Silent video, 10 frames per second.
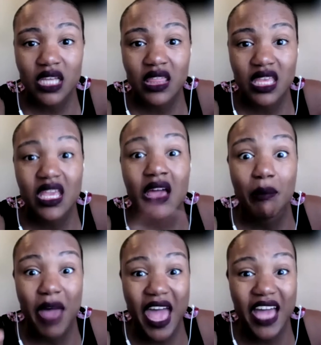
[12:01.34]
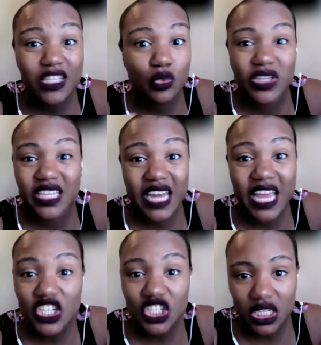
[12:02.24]
the mass
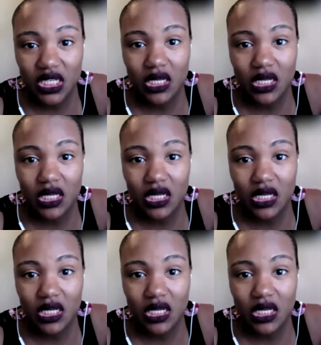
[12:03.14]
resignation